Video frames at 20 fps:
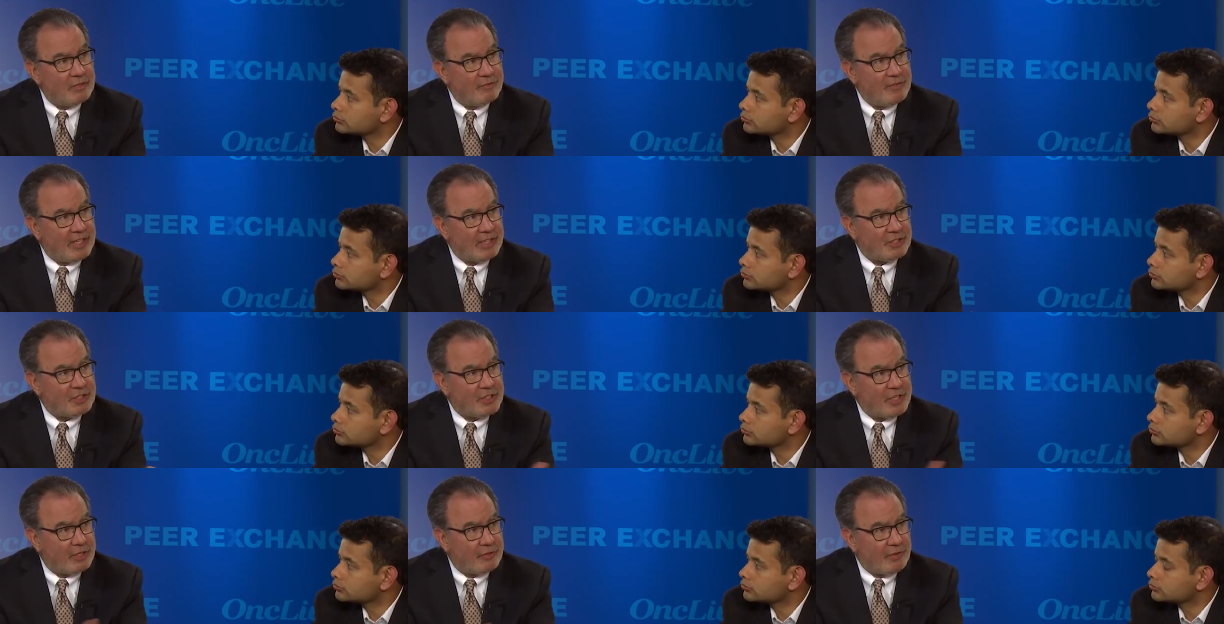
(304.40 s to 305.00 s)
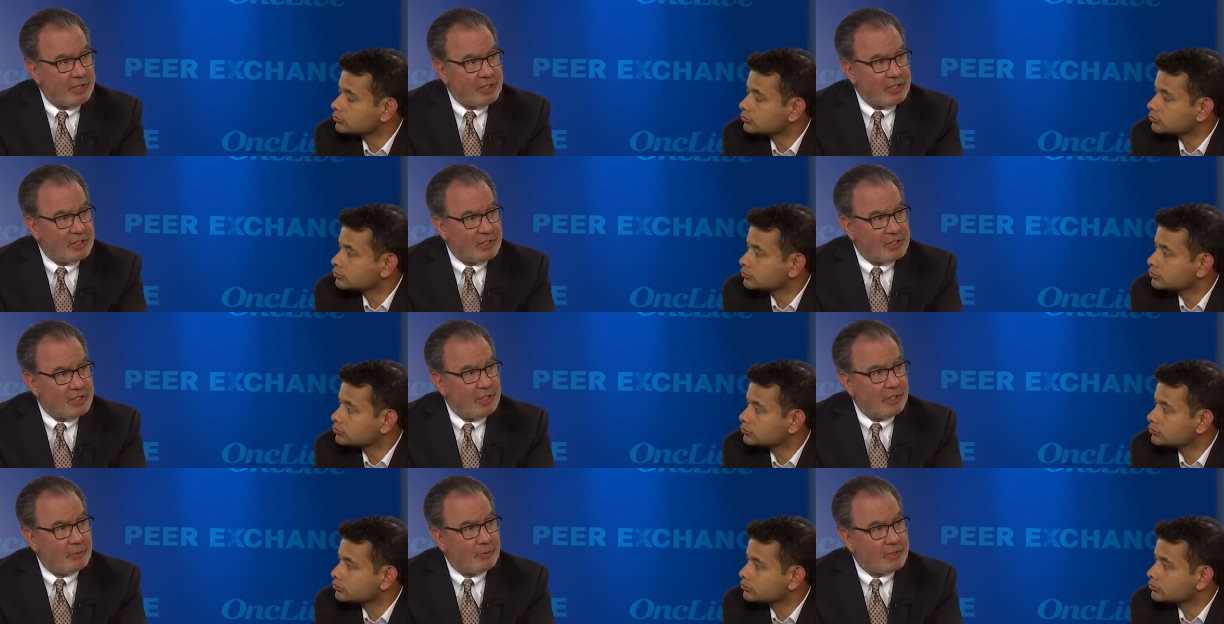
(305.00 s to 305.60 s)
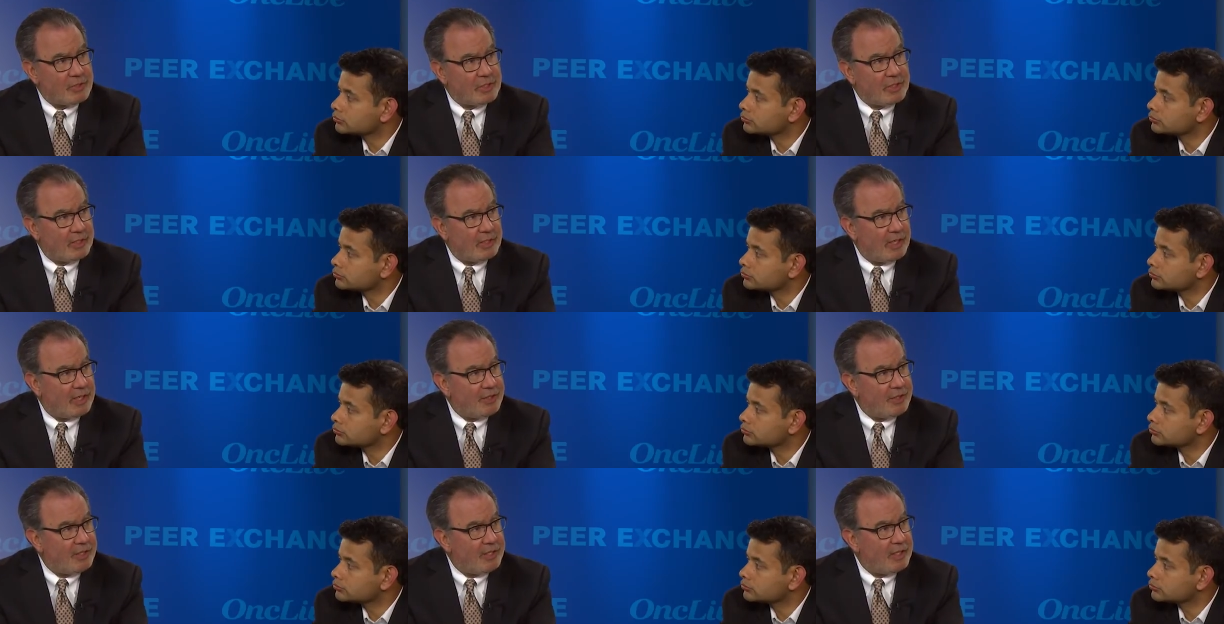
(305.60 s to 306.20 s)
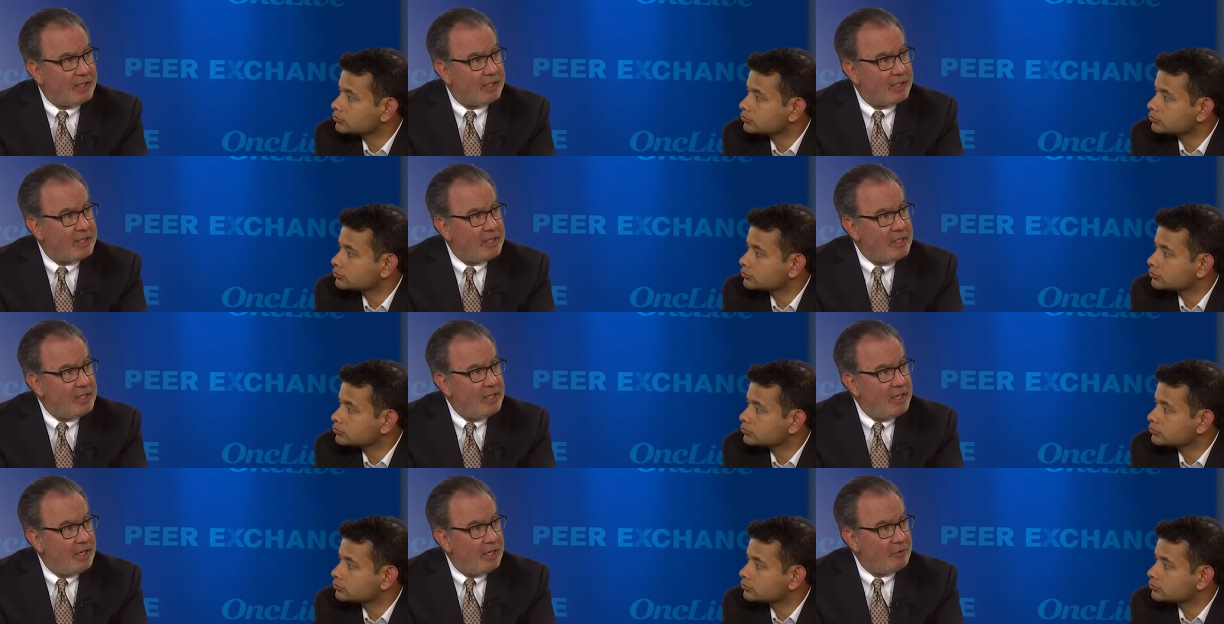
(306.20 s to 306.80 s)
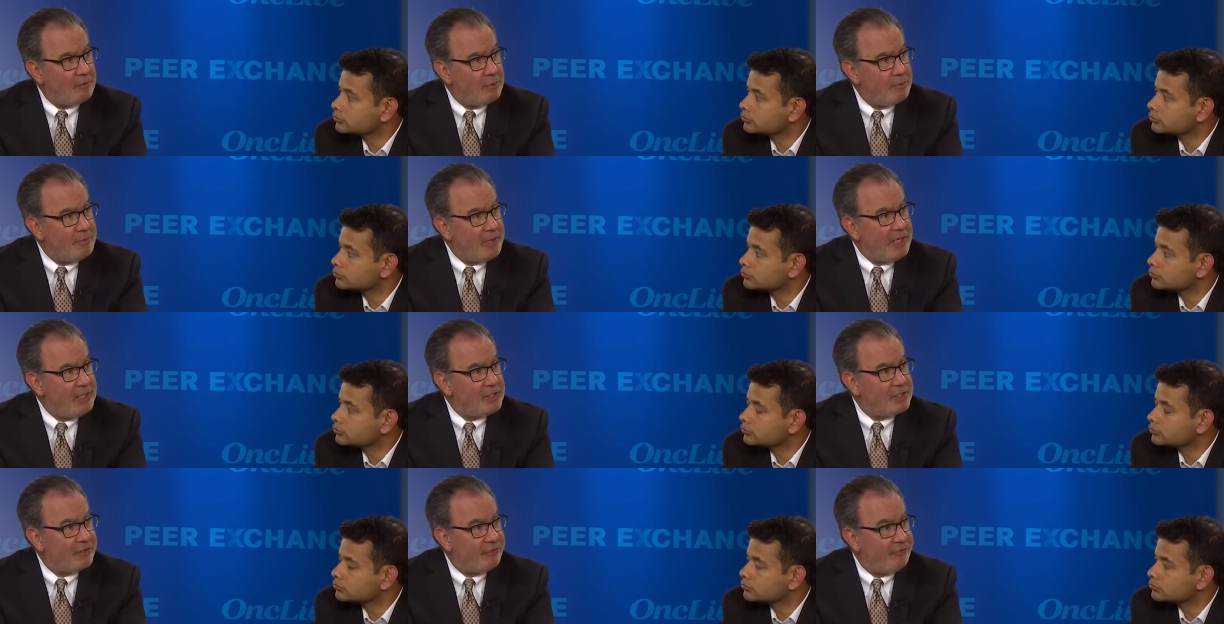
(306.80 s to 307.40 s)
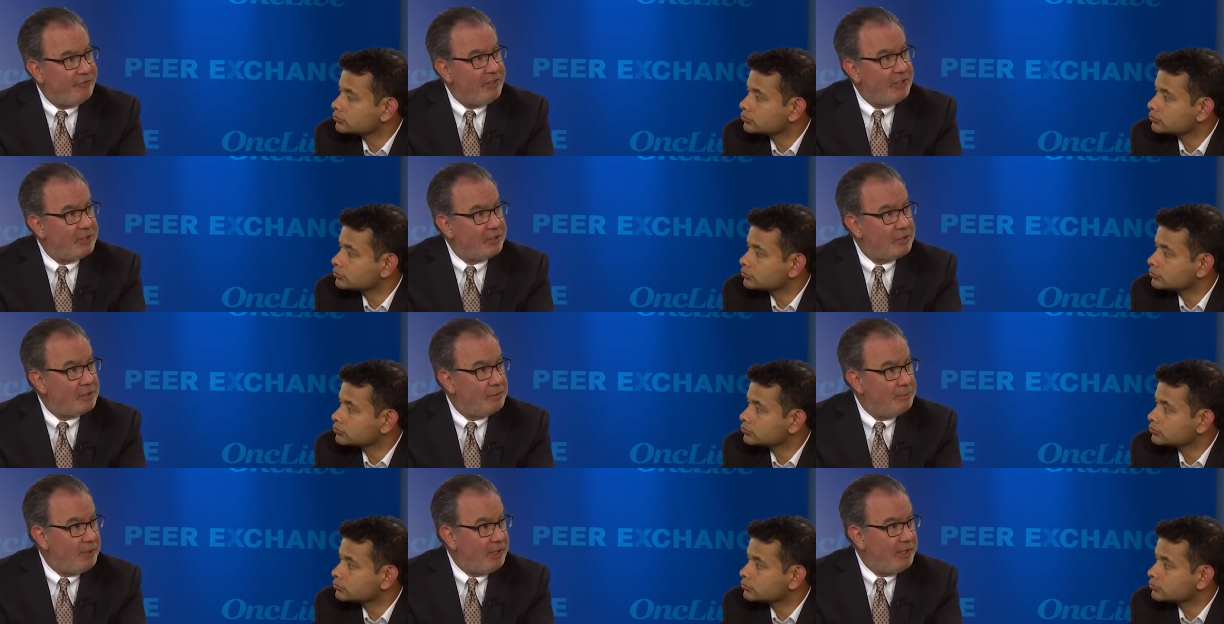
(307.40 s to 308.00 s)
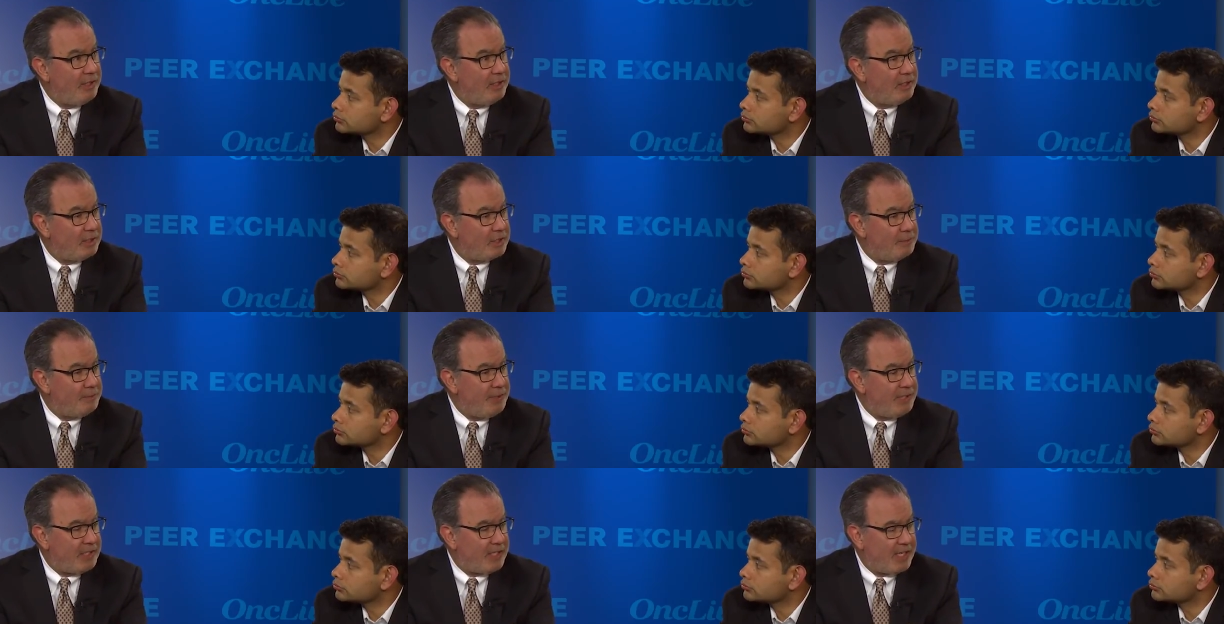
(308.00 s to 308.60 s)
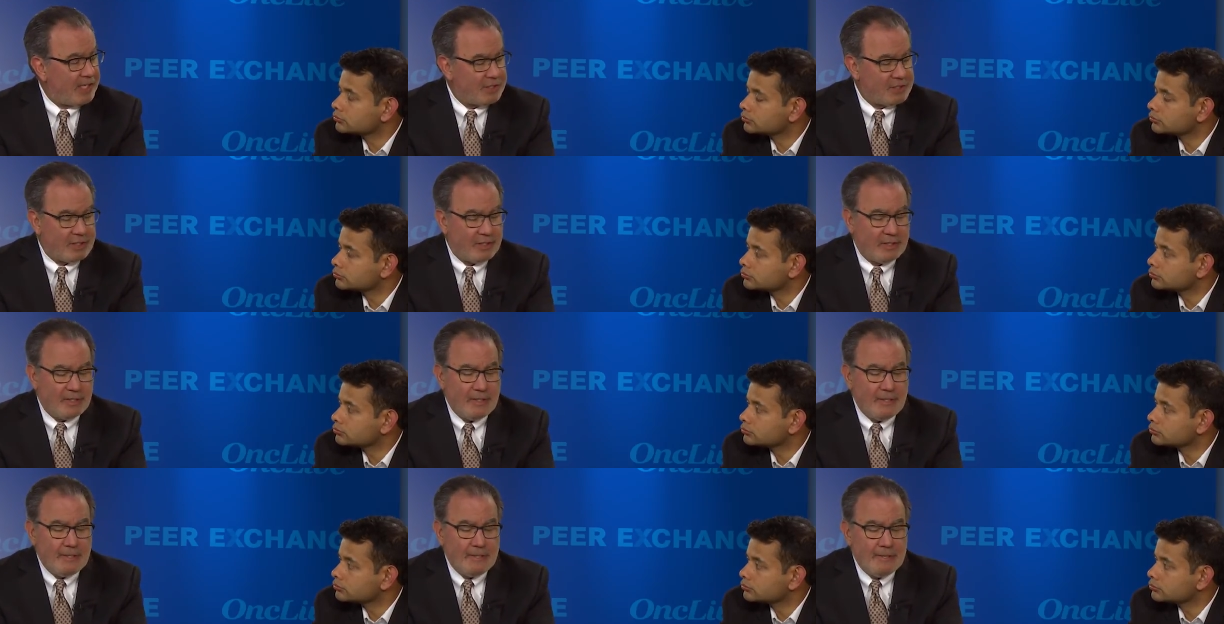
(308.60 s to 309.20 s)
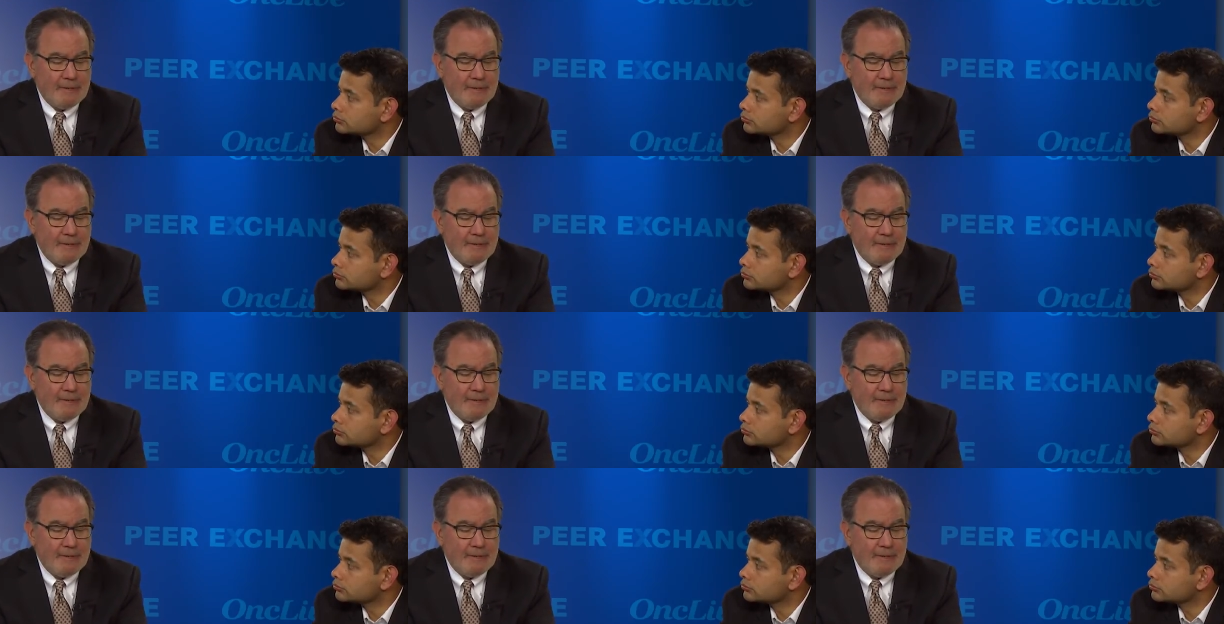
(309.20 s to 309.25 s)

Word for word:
Speaker 1: of next generation sequencing, I think, uh, remains a field to be to be tested.